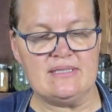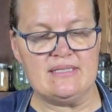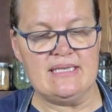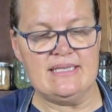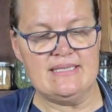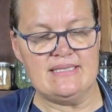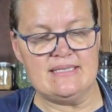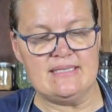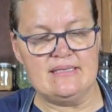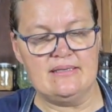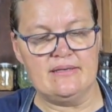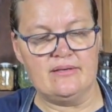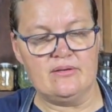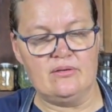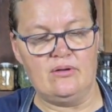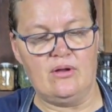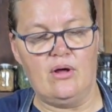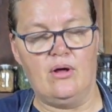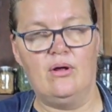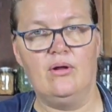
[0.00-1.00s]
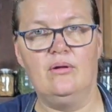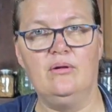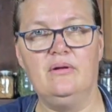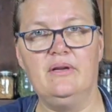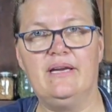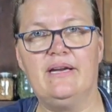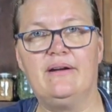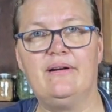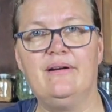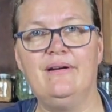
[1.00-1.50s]
this little hole
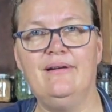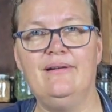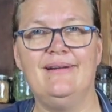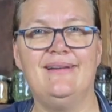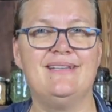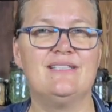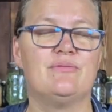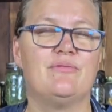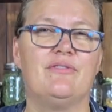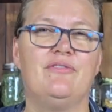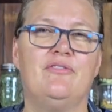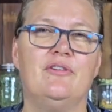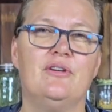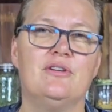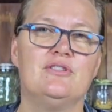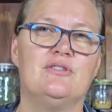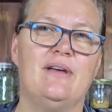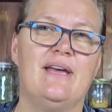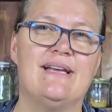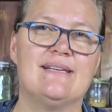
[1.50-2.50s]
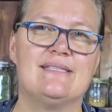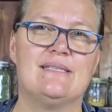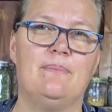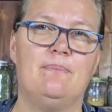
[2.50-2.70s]
here is referred to as the